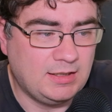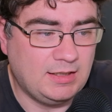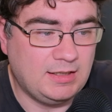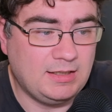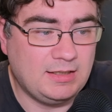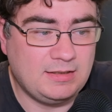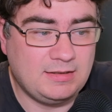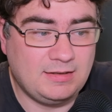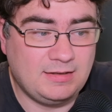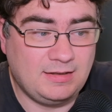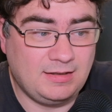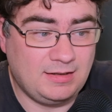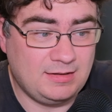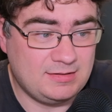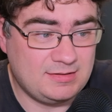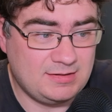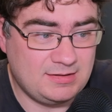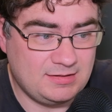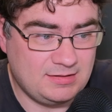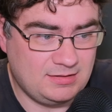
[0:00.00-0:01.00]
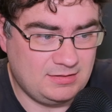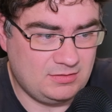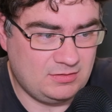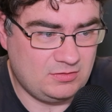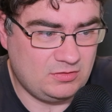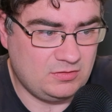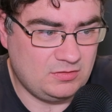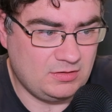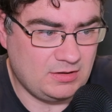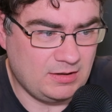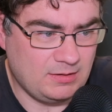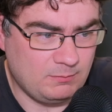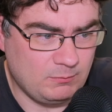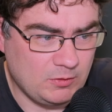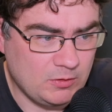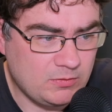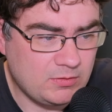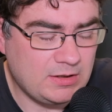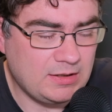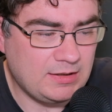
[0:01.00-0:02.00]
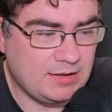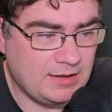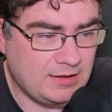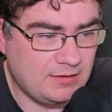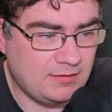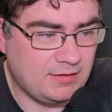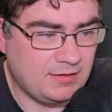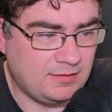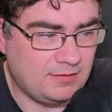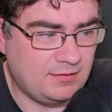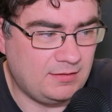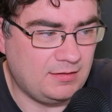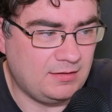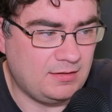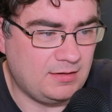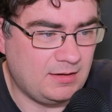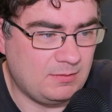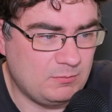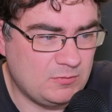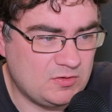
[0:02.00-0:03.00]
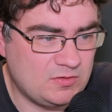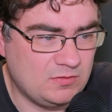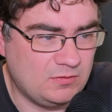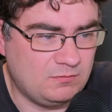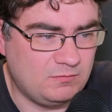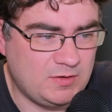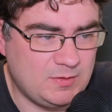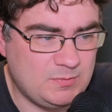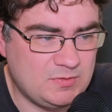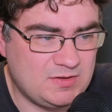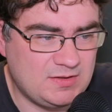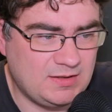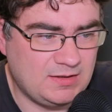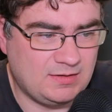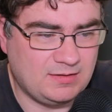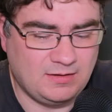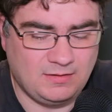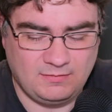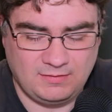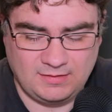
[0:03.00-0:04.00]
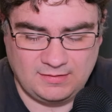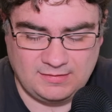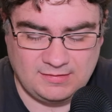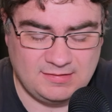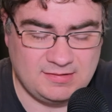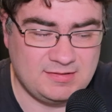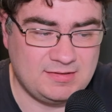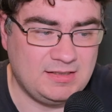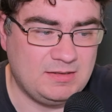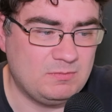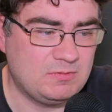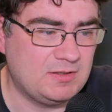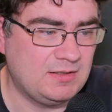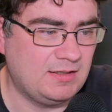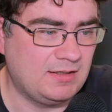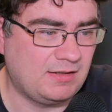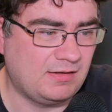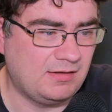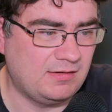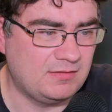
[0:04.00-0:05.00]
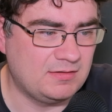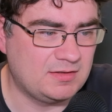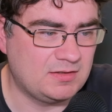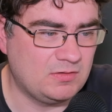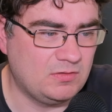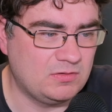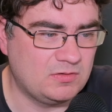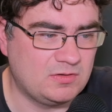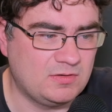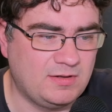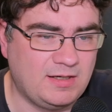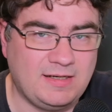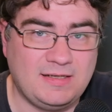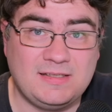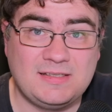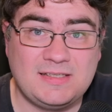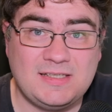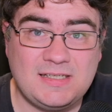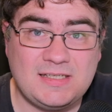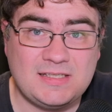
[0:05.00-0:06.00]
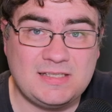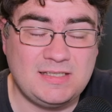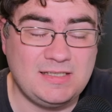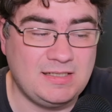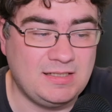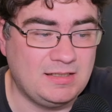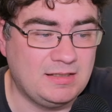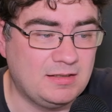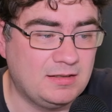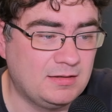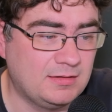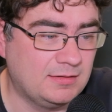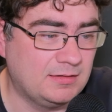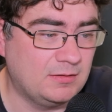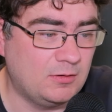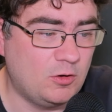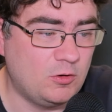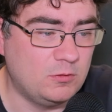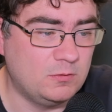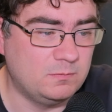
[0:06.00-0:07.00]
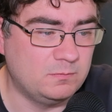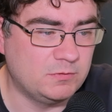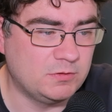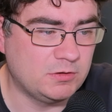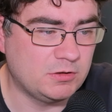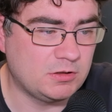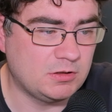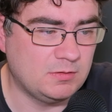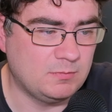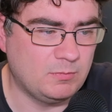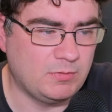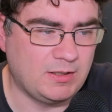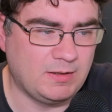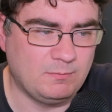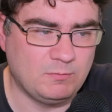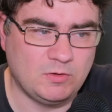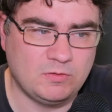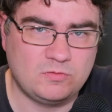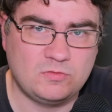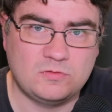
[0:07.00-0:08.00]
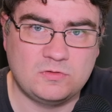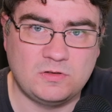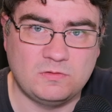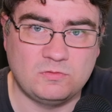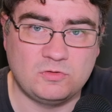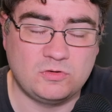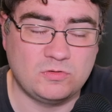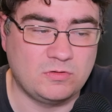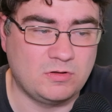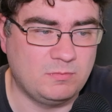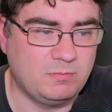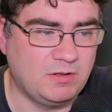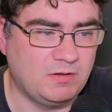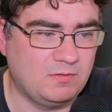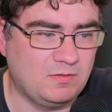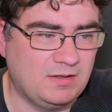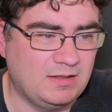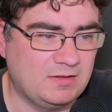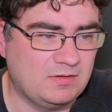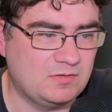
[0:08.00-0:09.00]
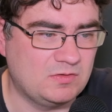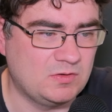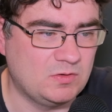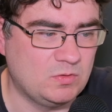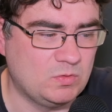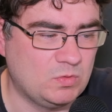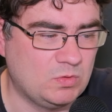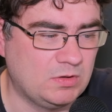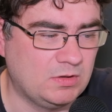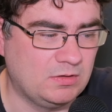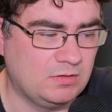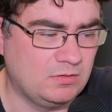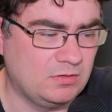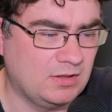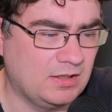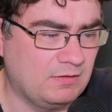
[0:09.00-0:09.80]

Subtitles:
And I'm looking here at the Amazon website now, and it seems like there's also a 16 ohm version, but I'm not so sure about that, so